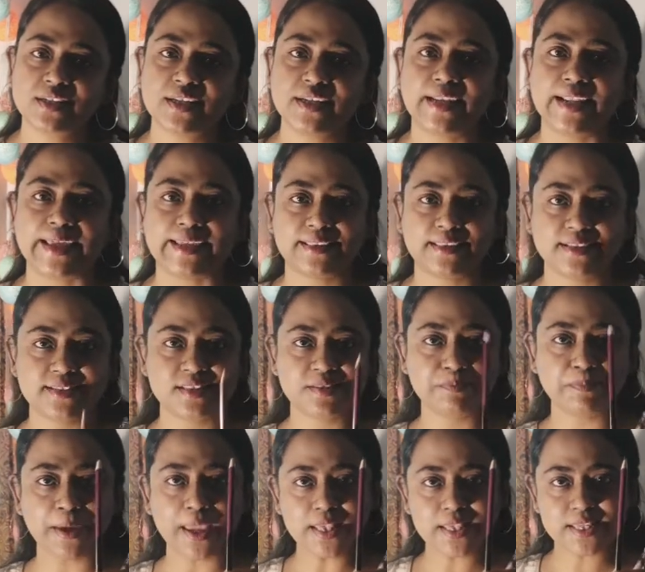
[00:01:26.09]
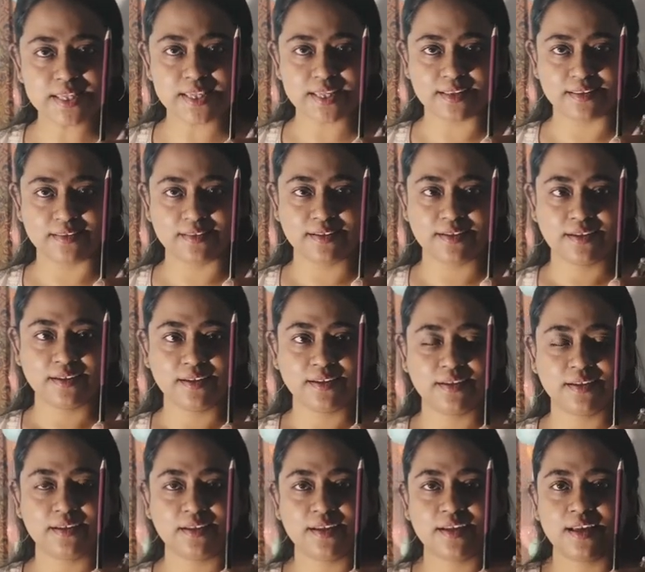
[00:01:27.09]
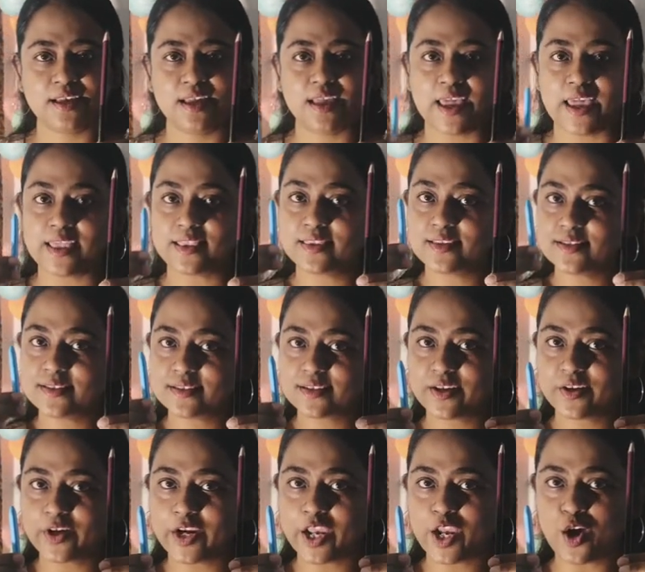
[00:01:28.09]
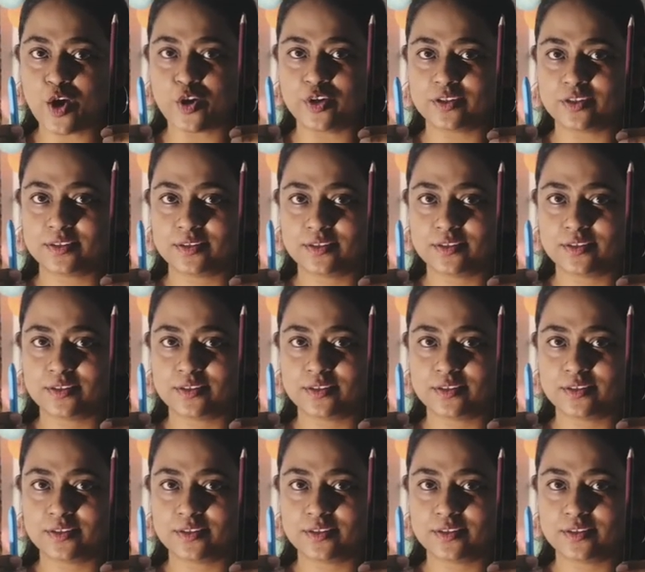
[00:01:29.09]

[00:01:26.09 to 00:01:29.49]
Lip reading: like this pencil and this crayon.